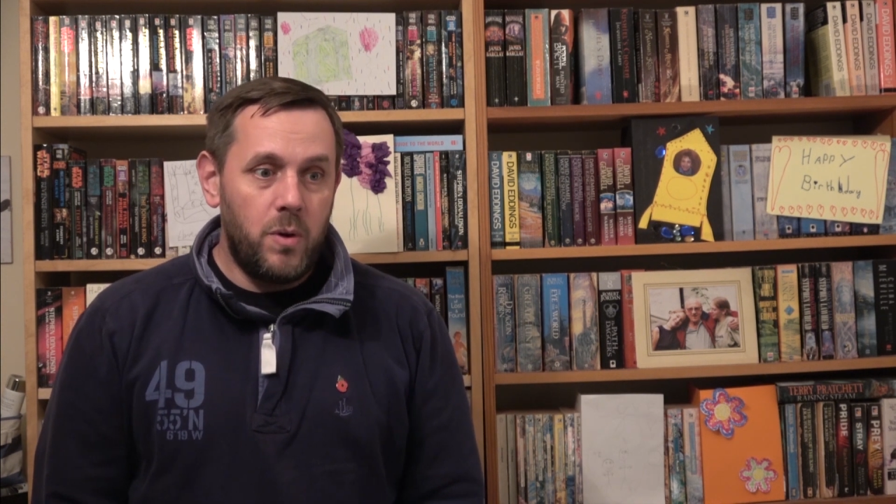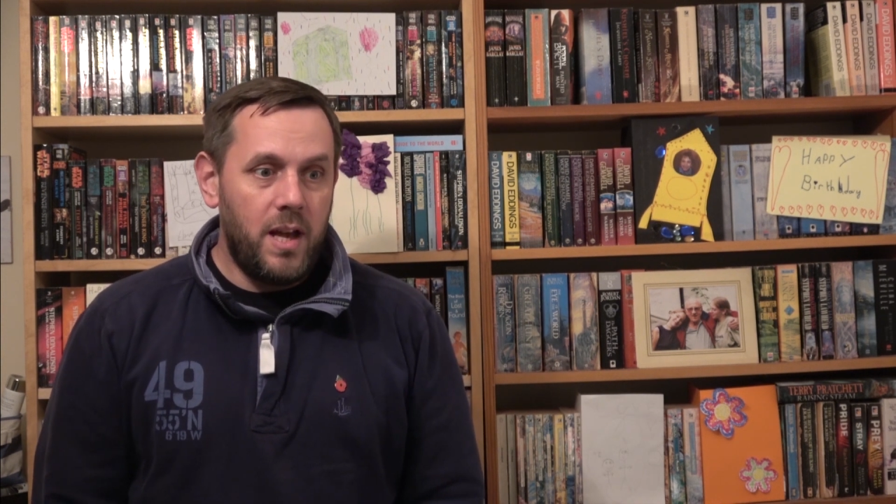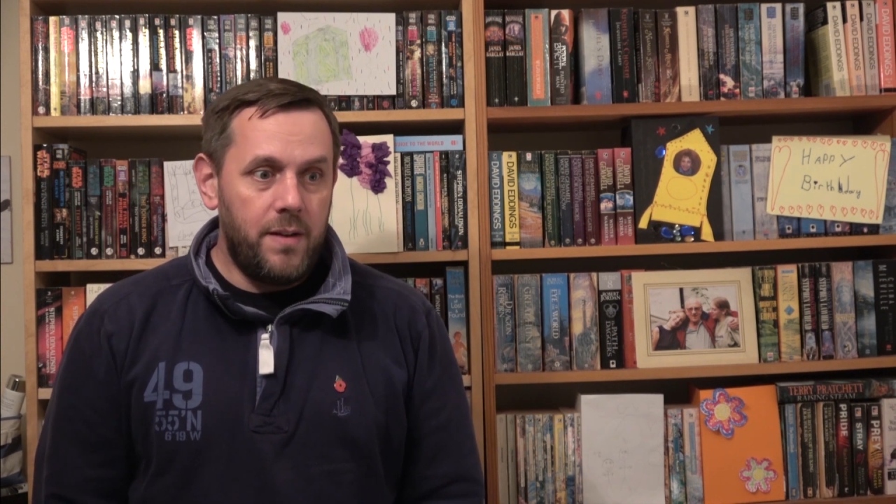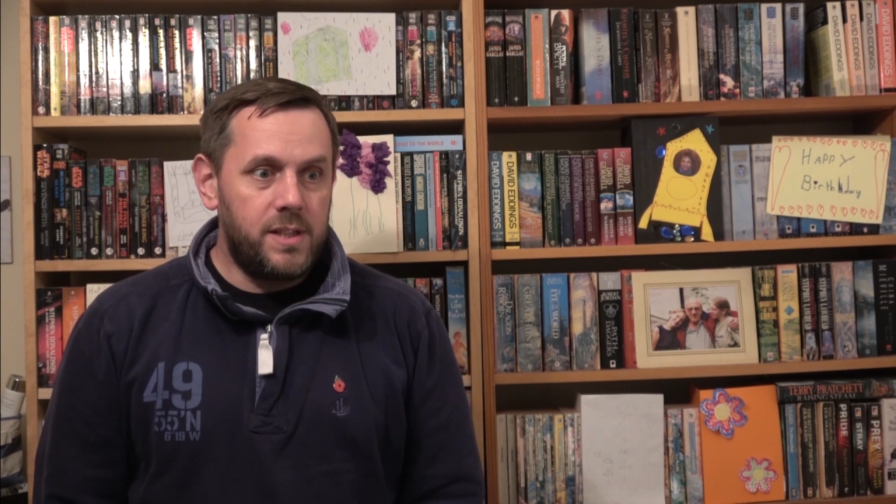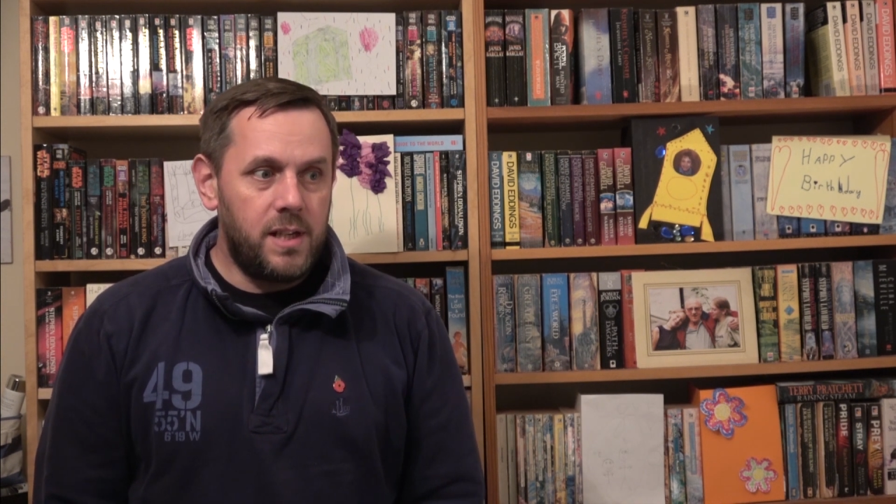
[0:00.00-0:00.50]

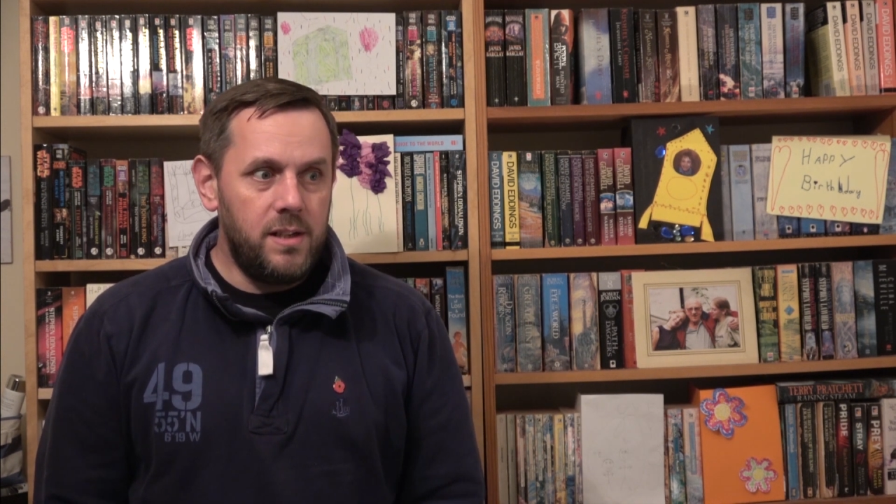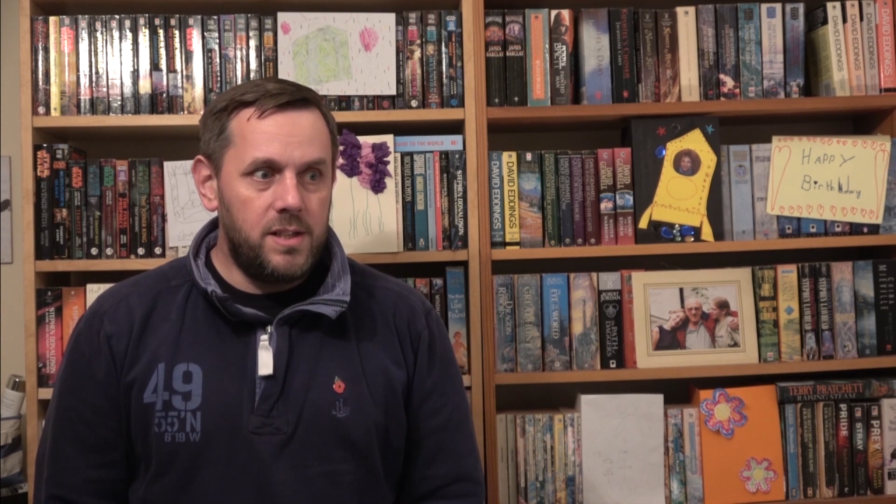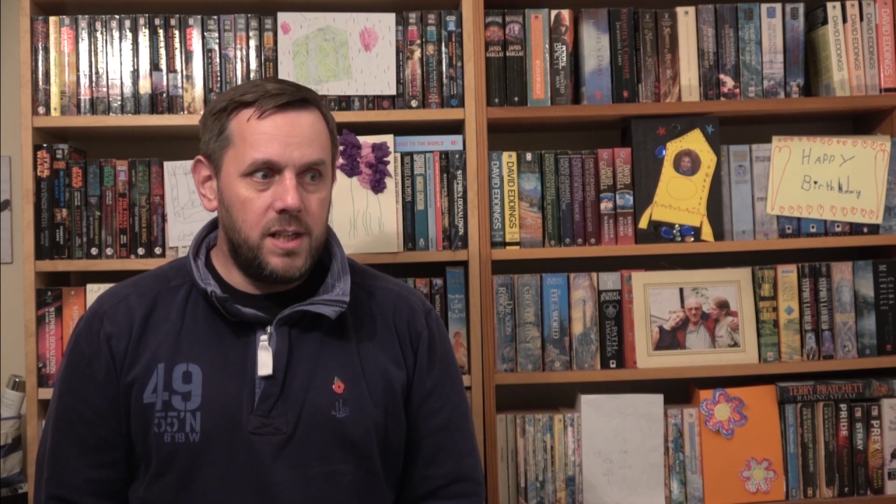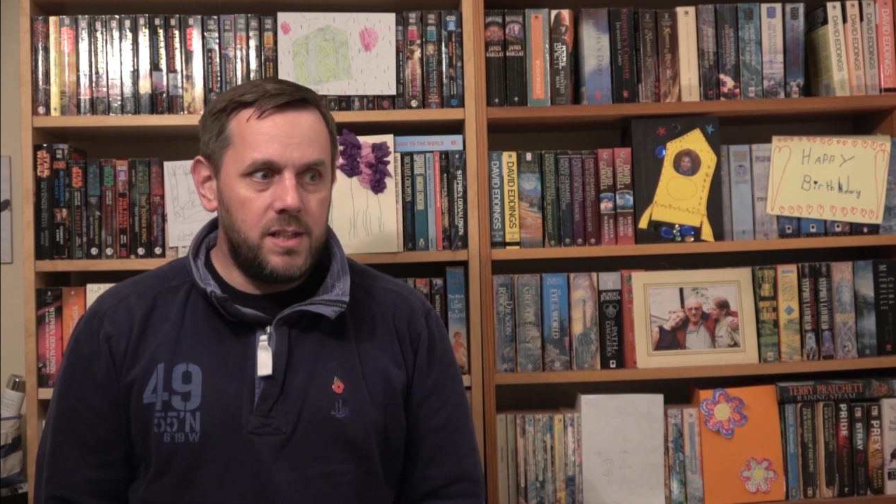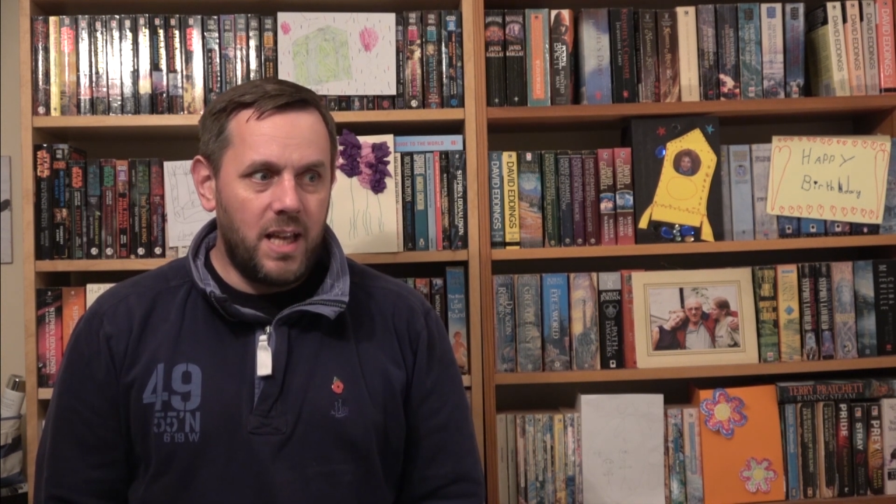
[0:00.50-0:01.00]
We have a
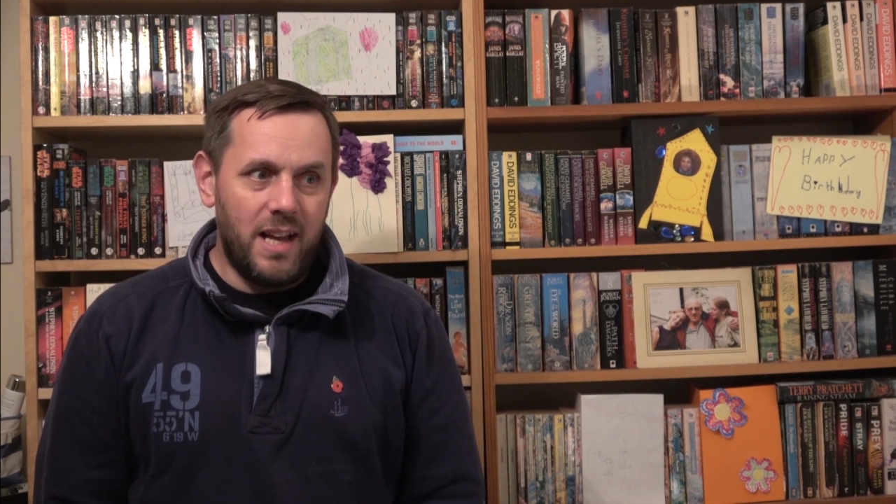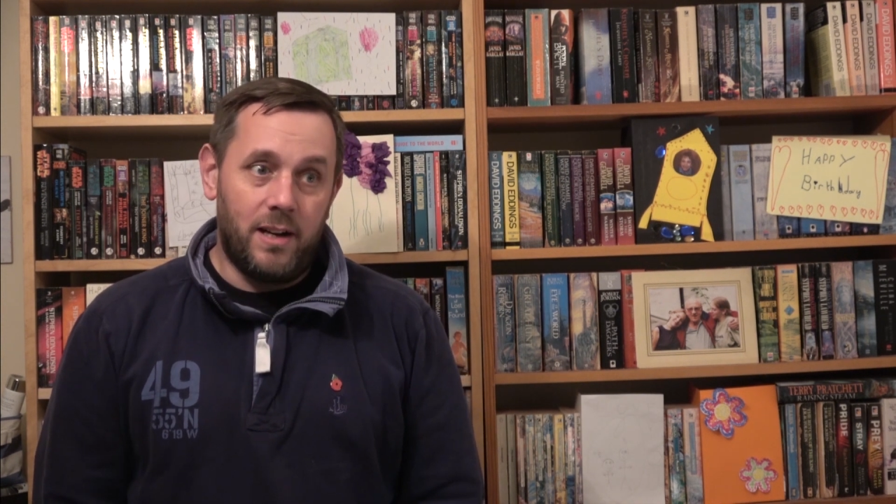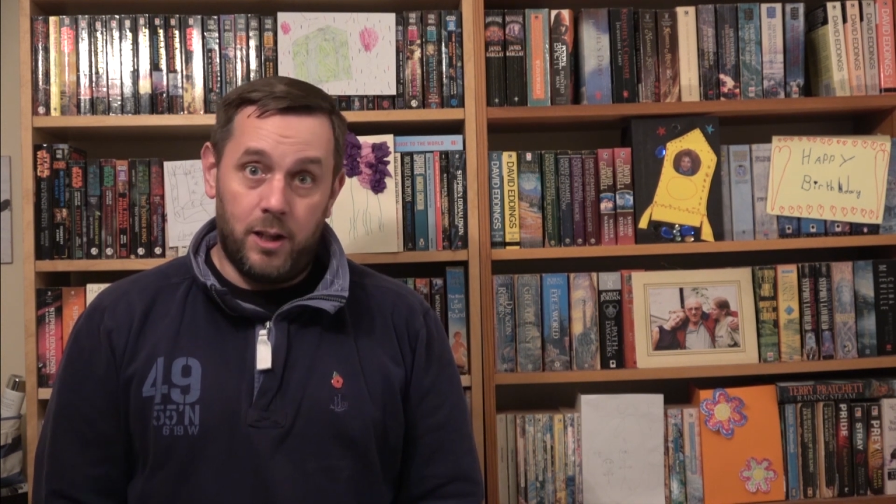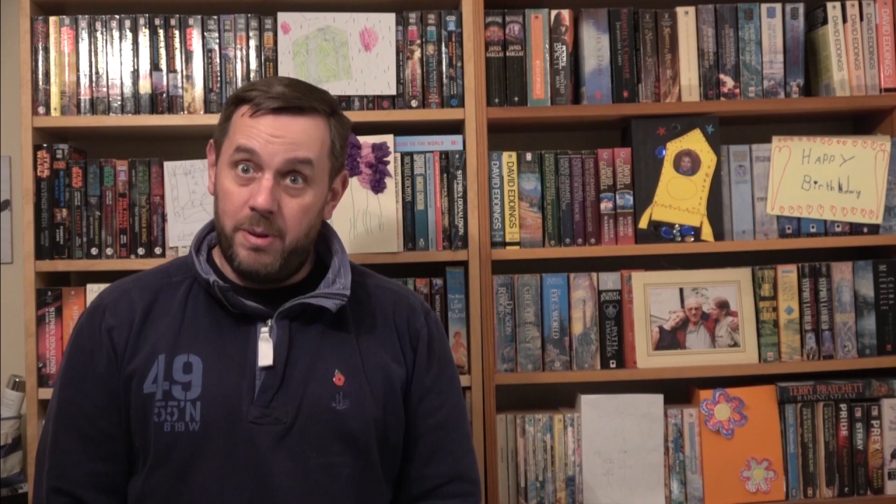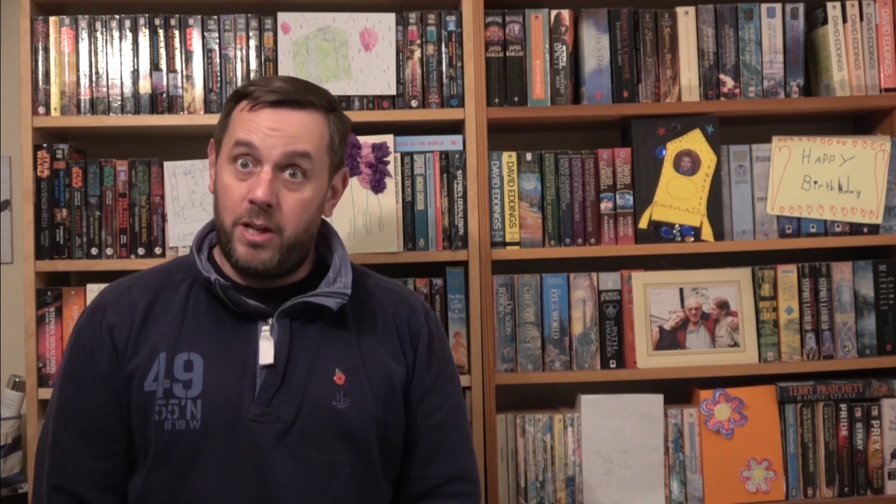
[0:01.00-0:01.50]
tendency to get
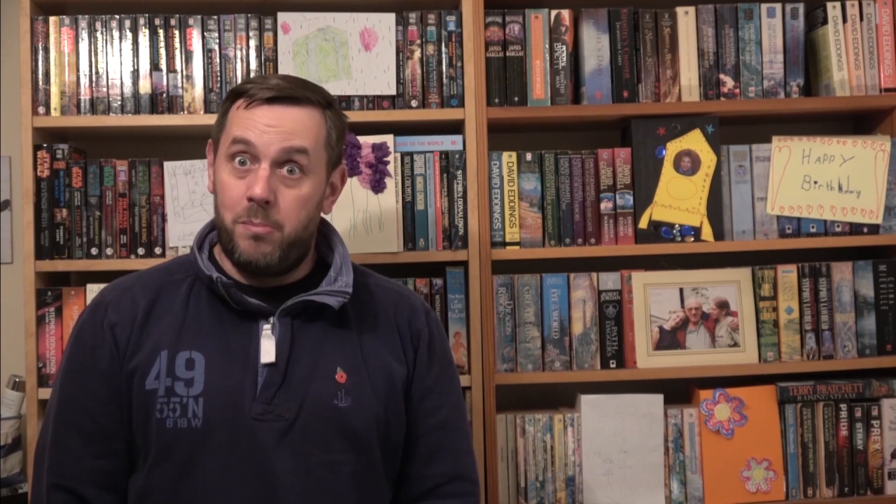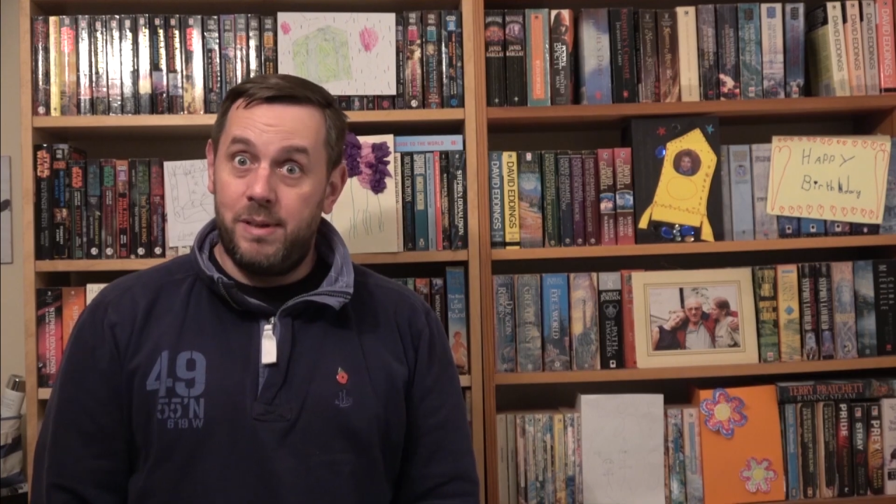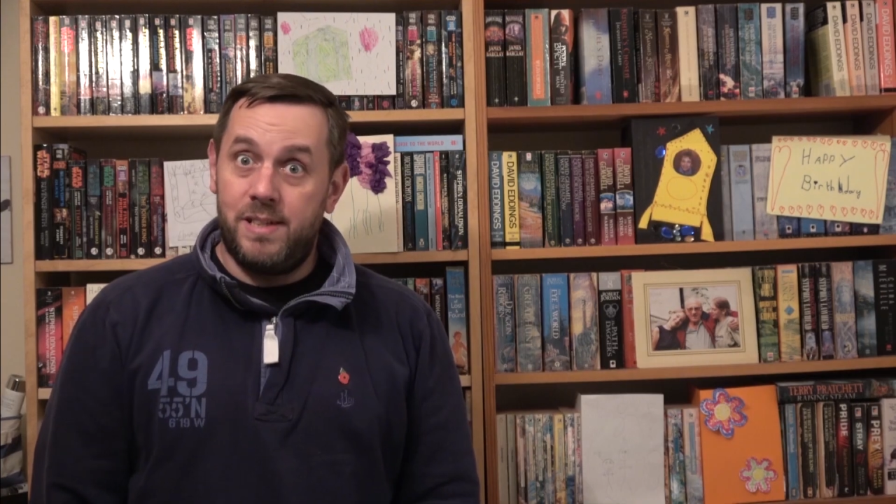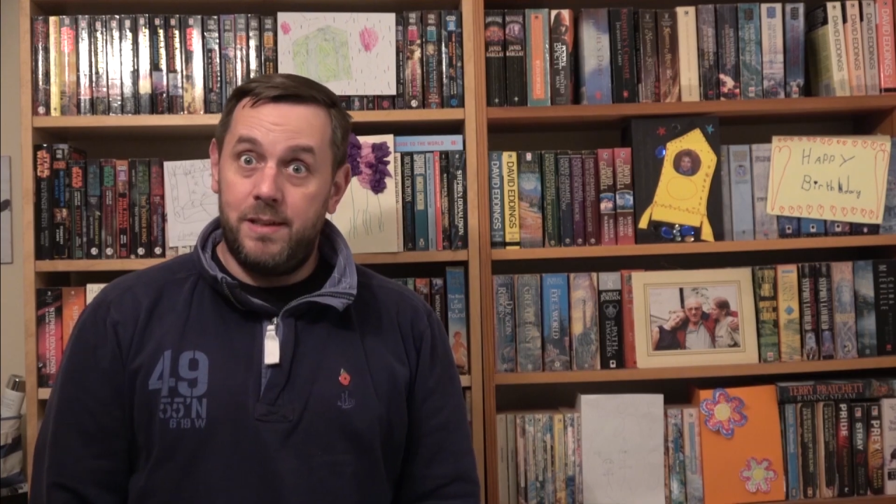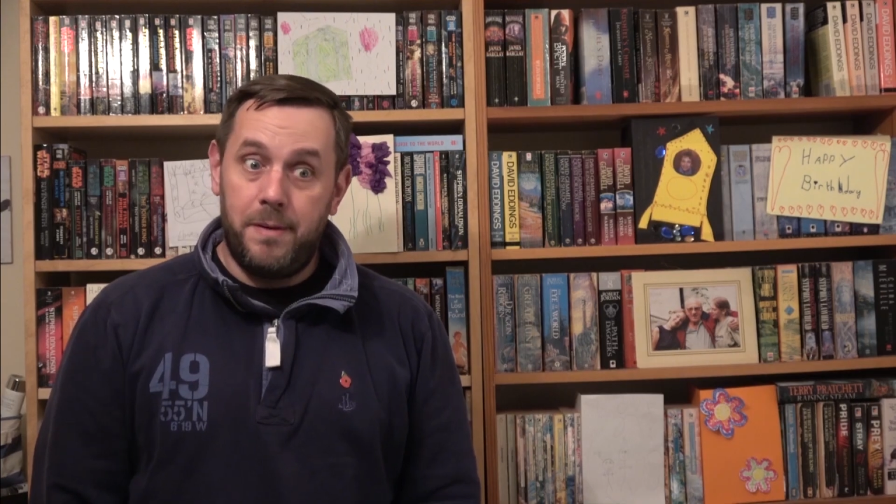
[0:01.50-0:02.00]
a little bit
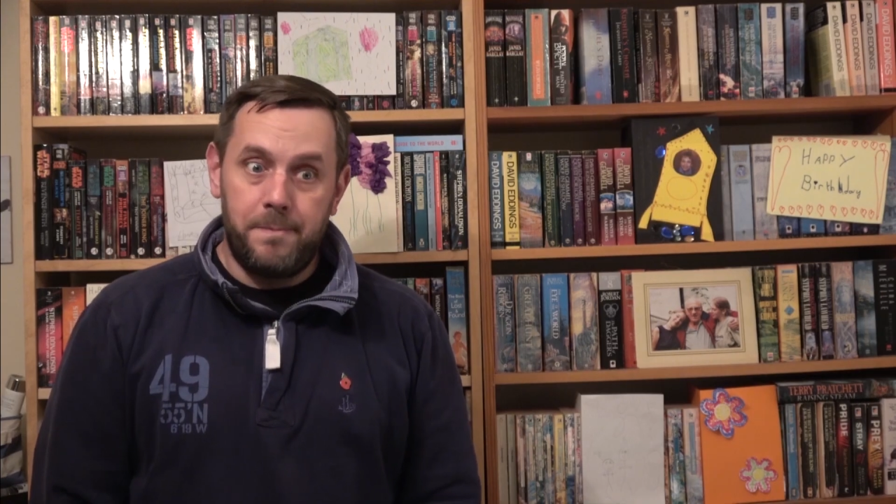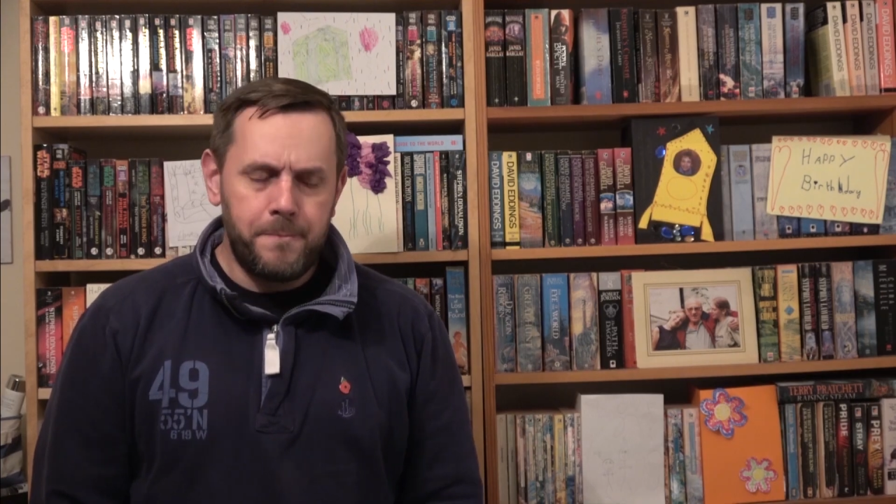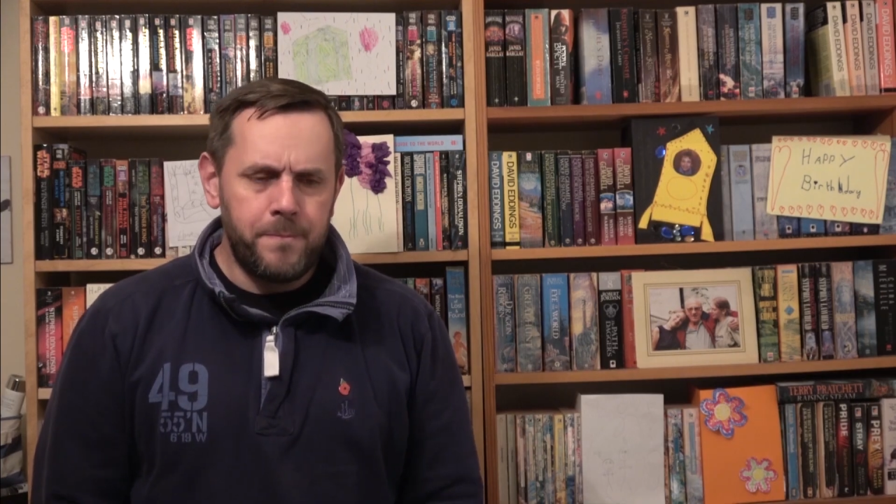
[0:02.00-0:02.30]
competitive.